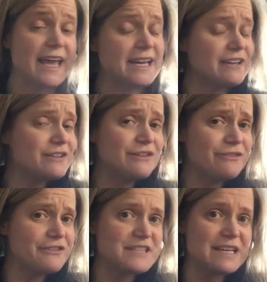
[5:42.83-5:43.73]
And even in
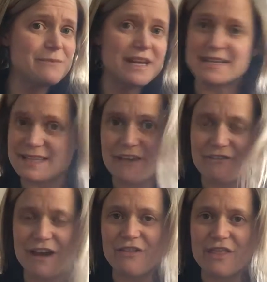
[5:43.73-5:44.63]
15 minutes, I
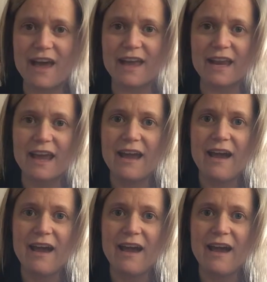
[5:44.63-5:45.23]
found that